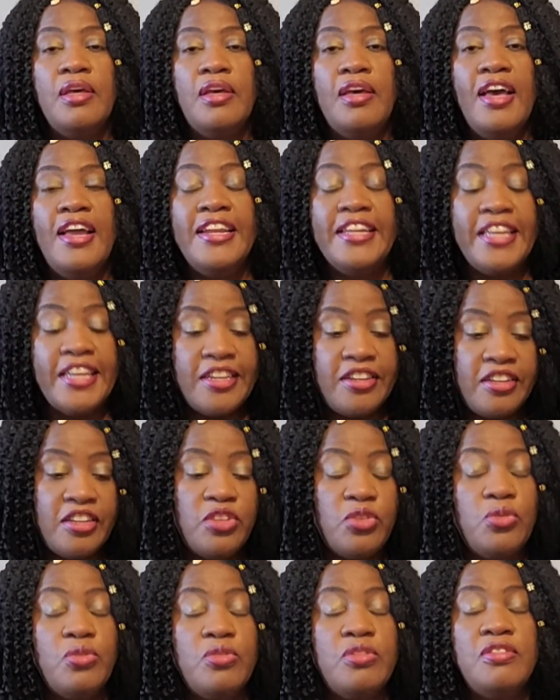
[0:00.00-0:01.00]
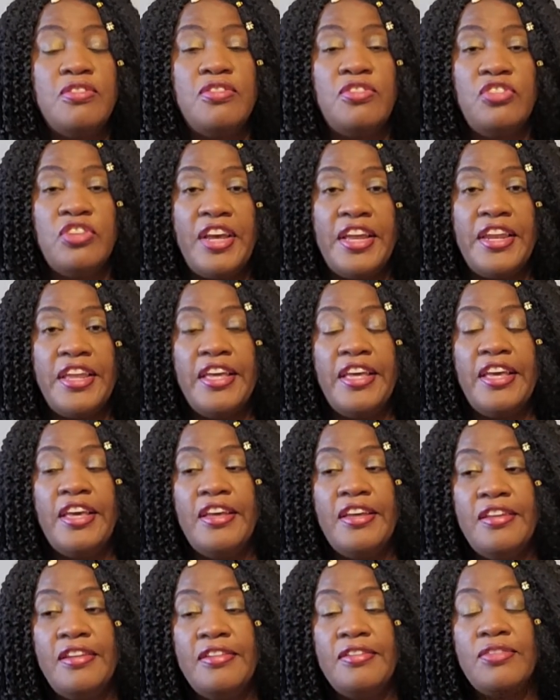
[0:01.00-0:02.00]
and get into this journey,
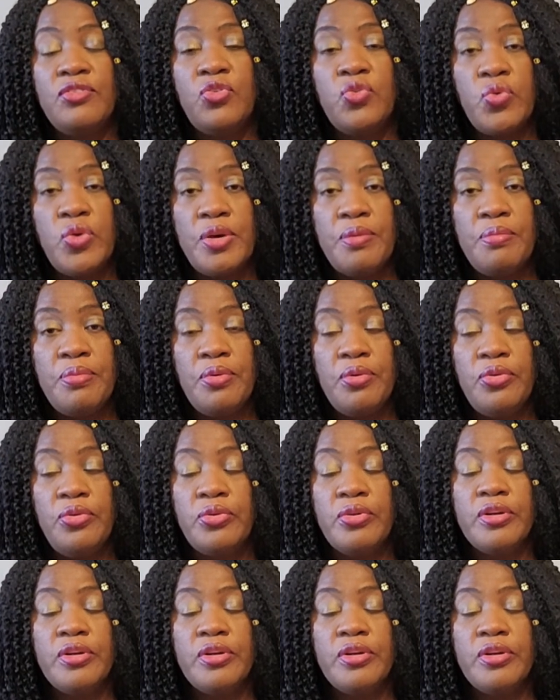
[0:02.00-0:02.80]
and it's doable.